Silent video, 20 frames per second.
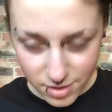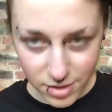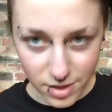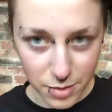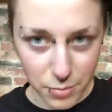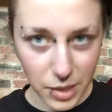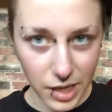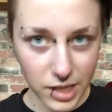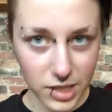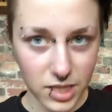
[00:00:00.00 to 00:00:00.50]

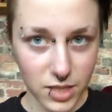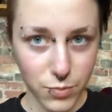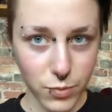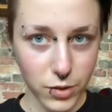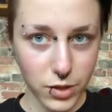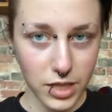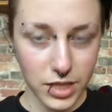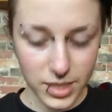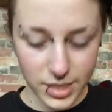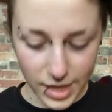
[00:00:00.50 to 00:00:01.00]
They make a
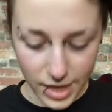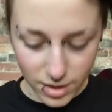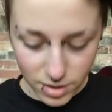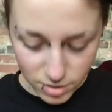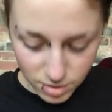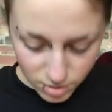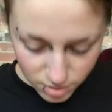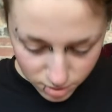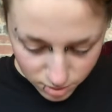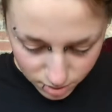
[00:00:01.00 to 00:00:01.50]
spooky
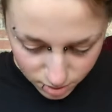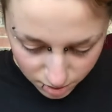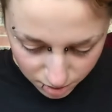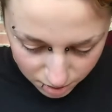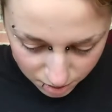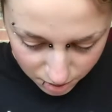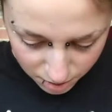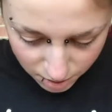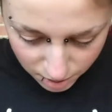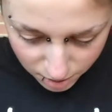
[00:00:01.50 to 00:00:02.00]
sound.
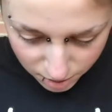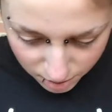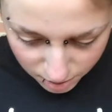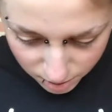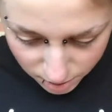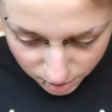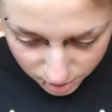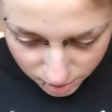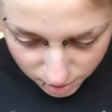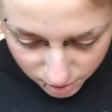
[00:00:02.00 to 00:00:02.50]

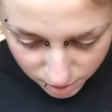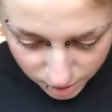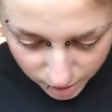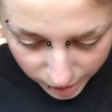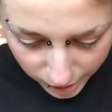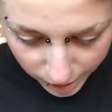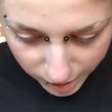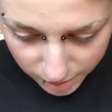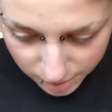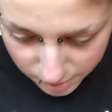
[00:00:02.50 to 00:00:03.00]

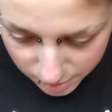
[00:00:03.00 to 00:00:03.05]
Okay.